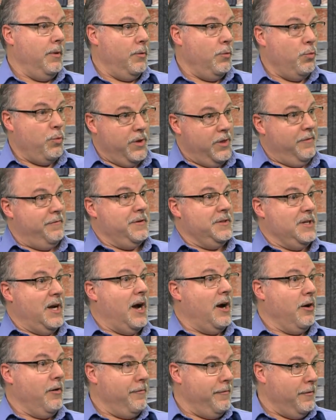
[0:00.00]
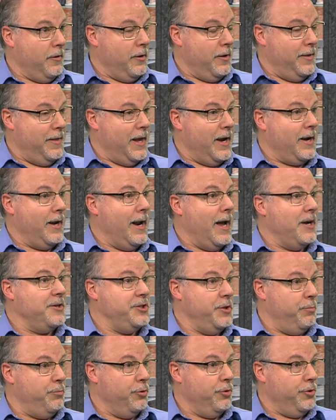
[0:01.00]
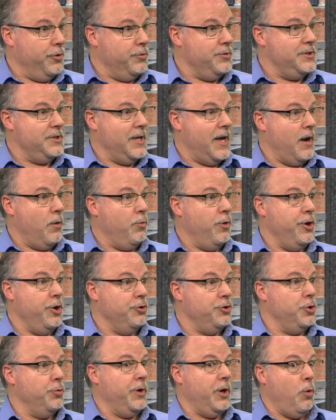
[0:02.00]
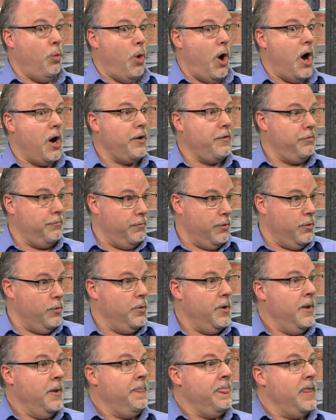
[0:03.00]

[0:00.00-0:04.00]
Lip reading: with a photographer, and they can actually produce that where you're doing a walkthrough,